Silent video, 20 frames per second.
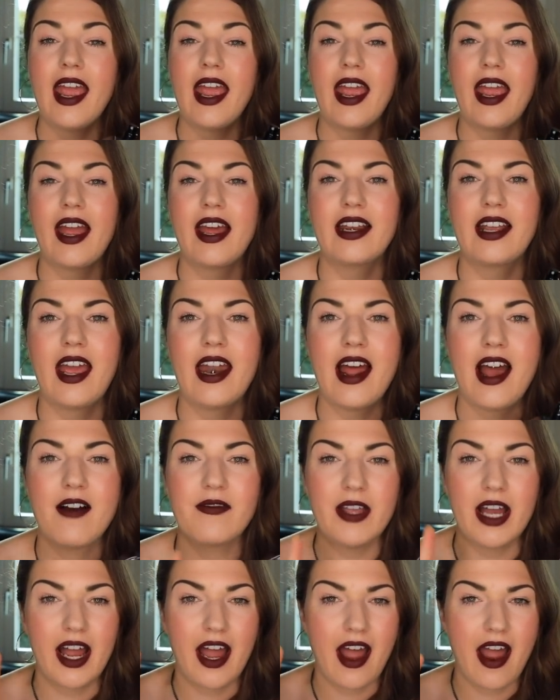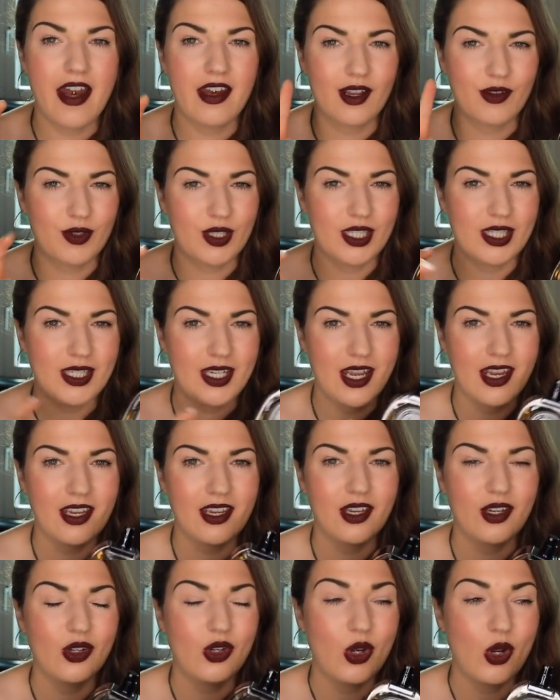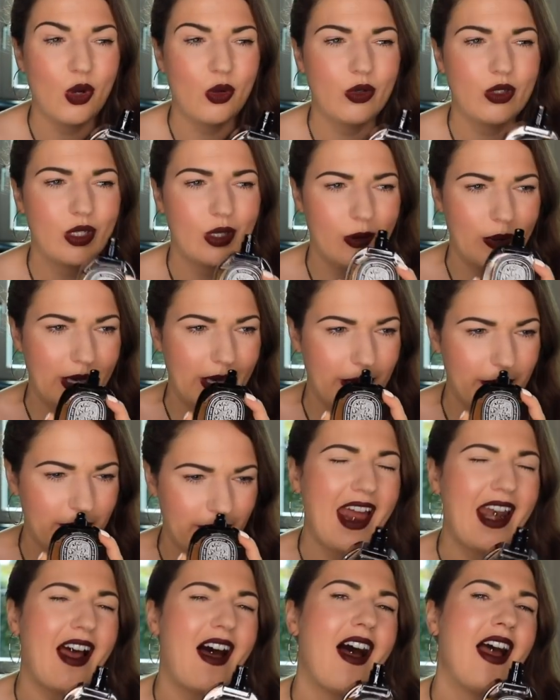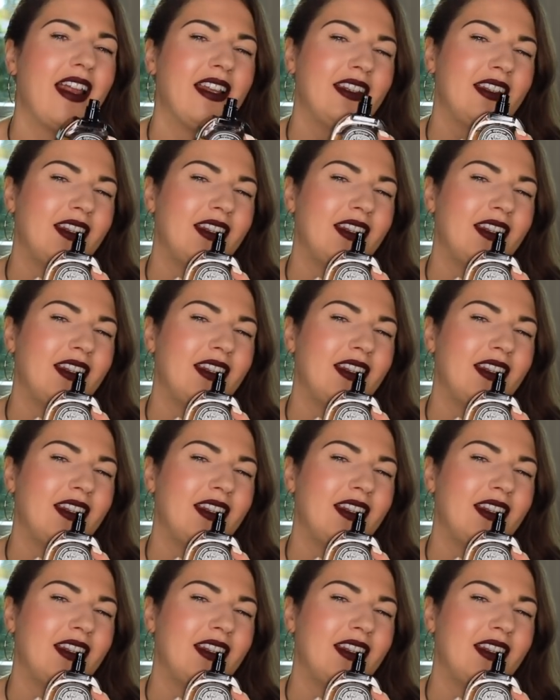and can have that kind of stink note to it. And I